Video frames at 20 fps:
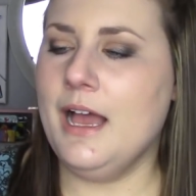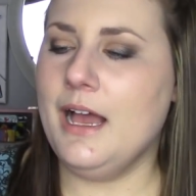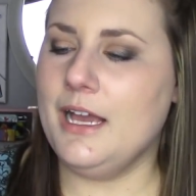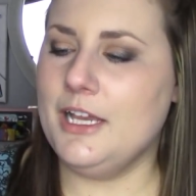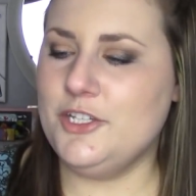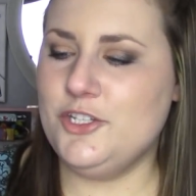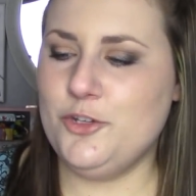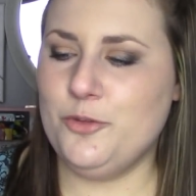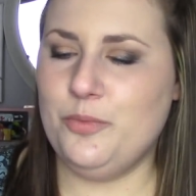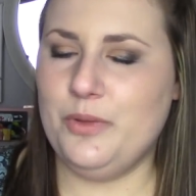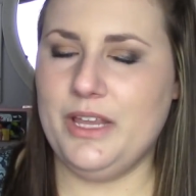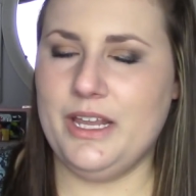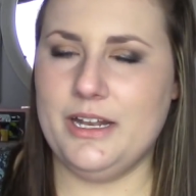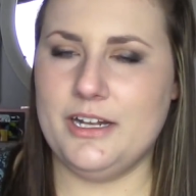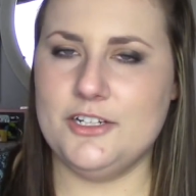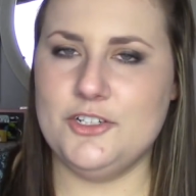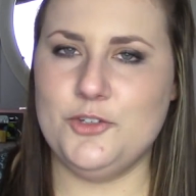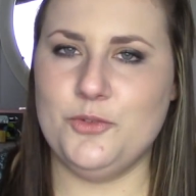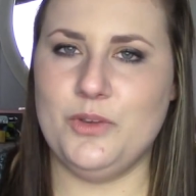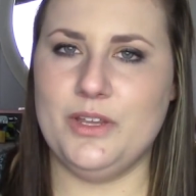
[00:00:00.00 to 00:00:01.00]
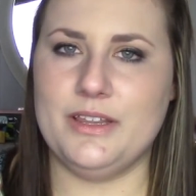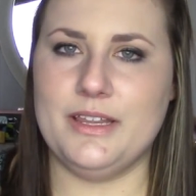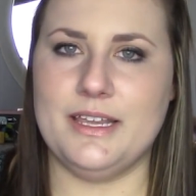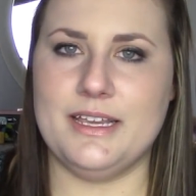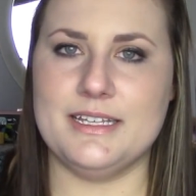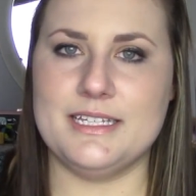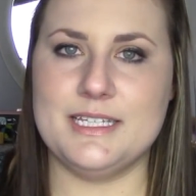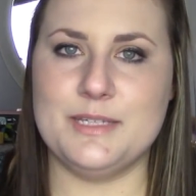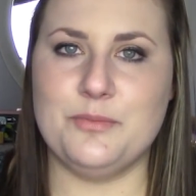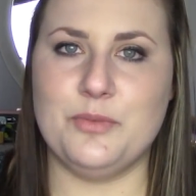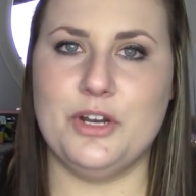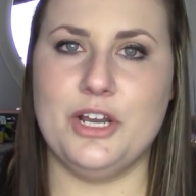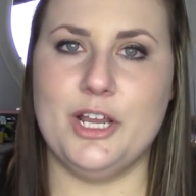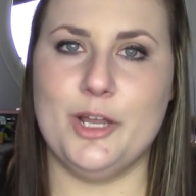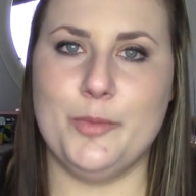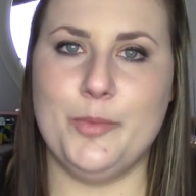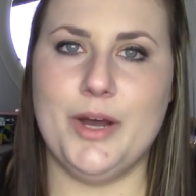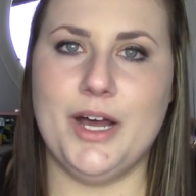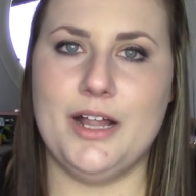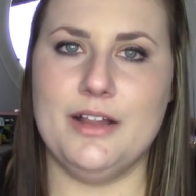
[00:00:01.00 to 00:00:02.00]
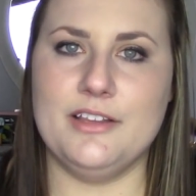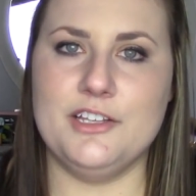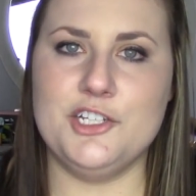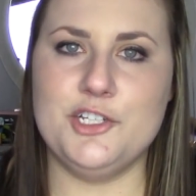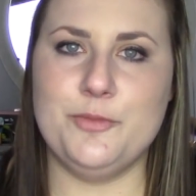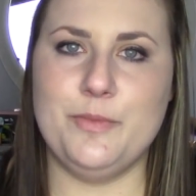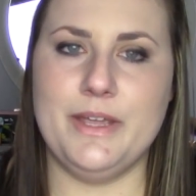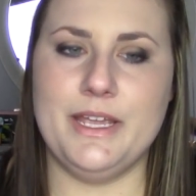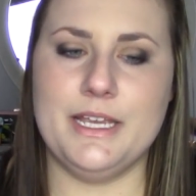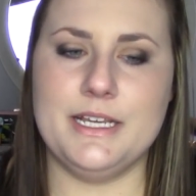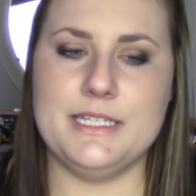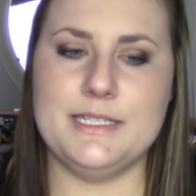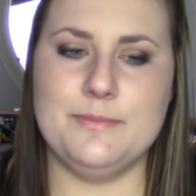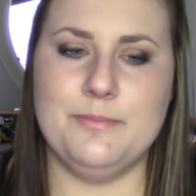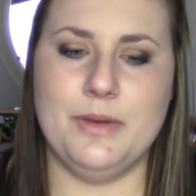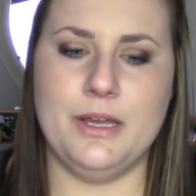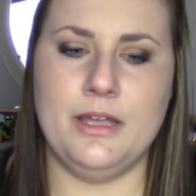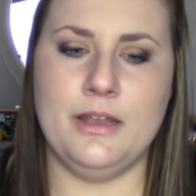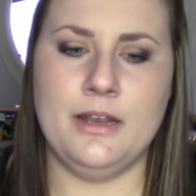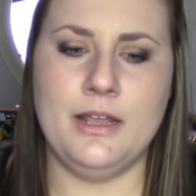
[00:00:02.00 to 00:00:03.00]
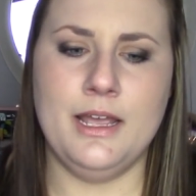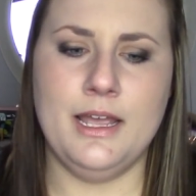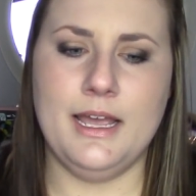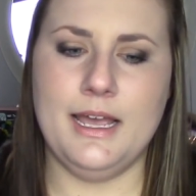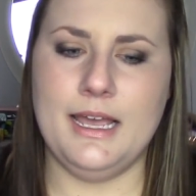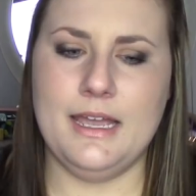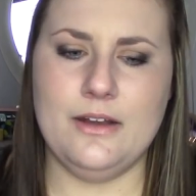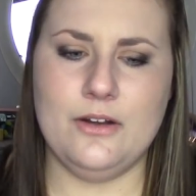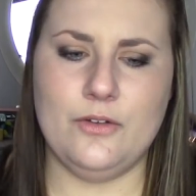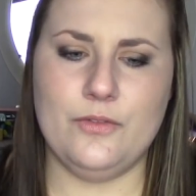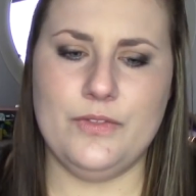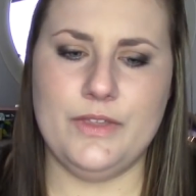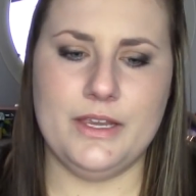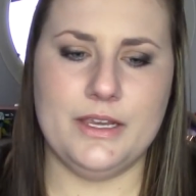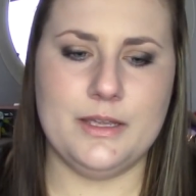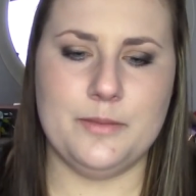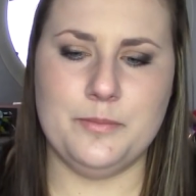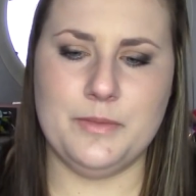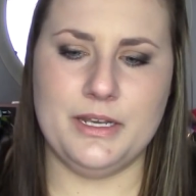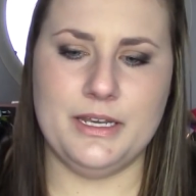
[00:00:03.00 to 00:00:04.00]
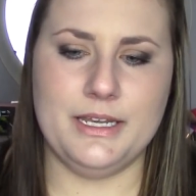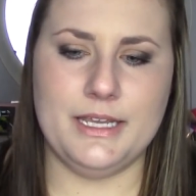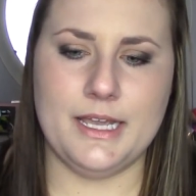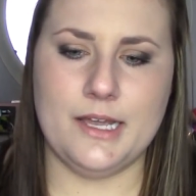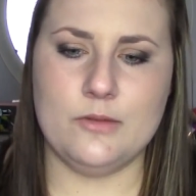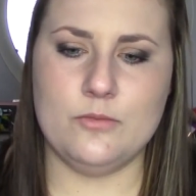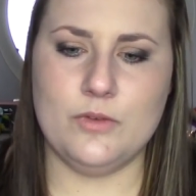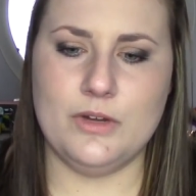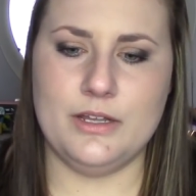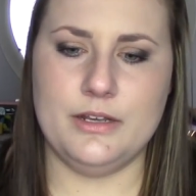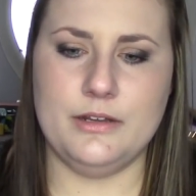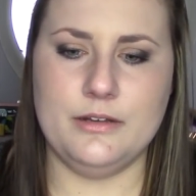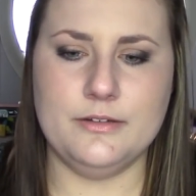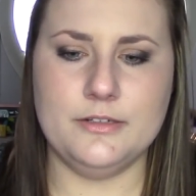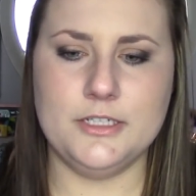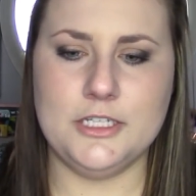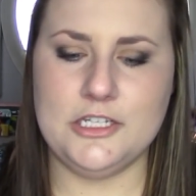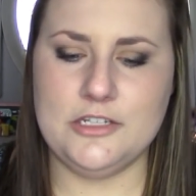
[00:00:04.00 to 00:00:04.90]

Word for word: I do plan on doing like a spring polish picks, but I don't think I'm going to get one.